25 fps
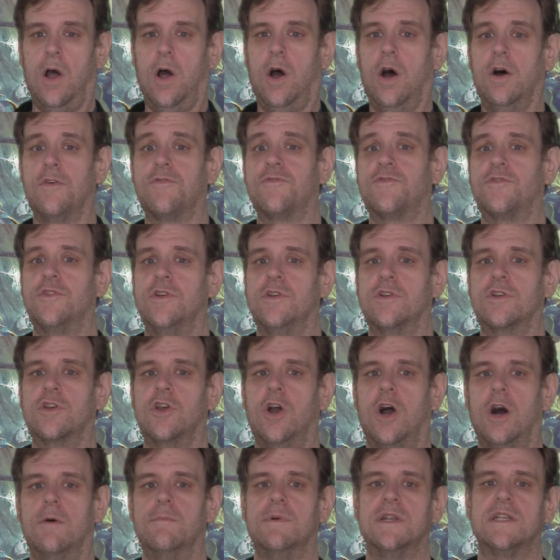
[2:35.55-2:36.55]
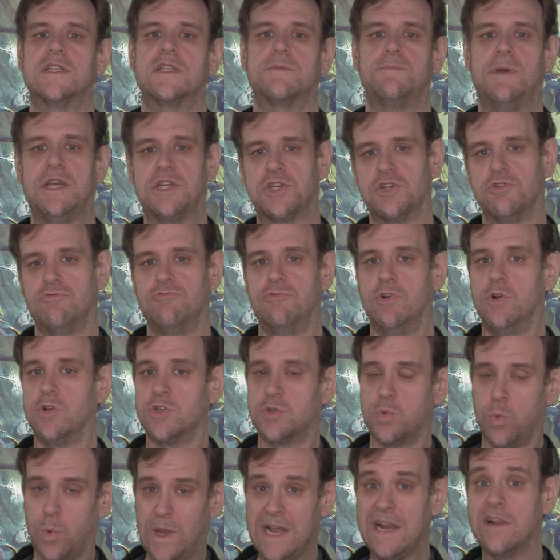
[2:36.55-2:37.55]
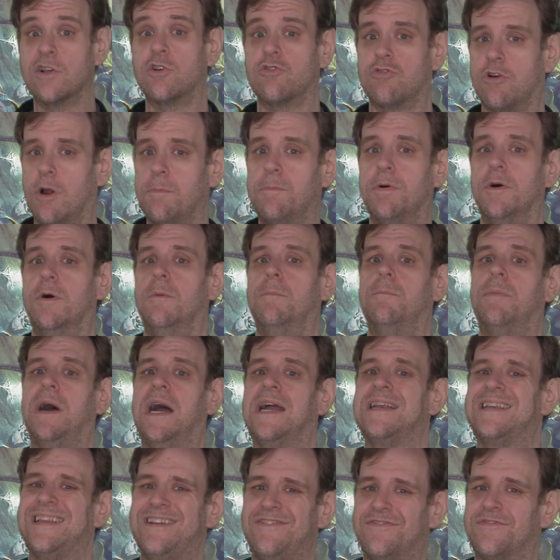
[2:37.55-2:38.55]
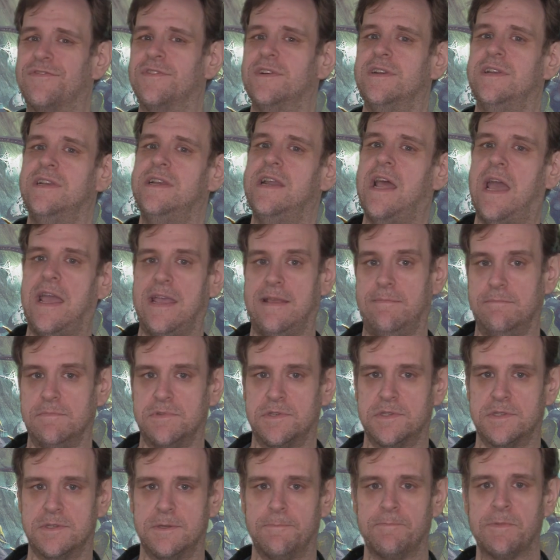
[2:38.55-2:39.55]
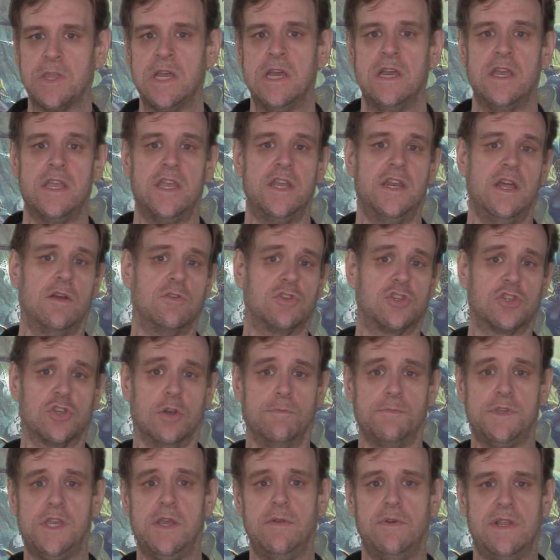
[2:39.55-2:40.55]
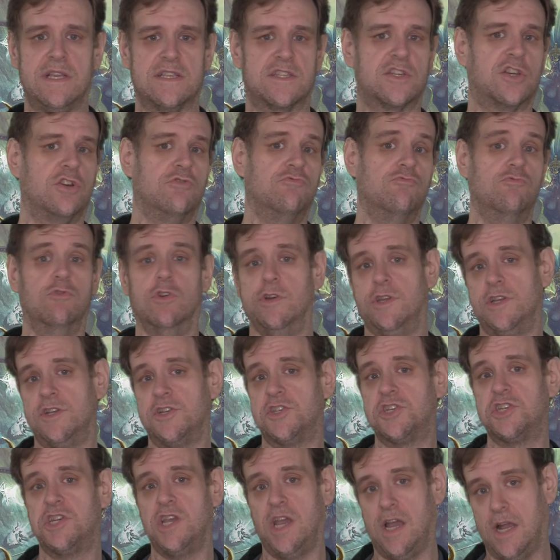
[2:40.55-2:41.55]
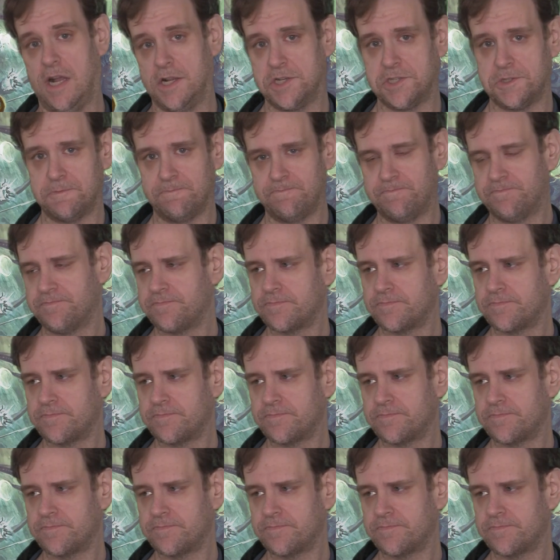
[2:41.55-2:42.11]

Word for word: Often common special rules will crop up by different names. You know, some units can run and charge.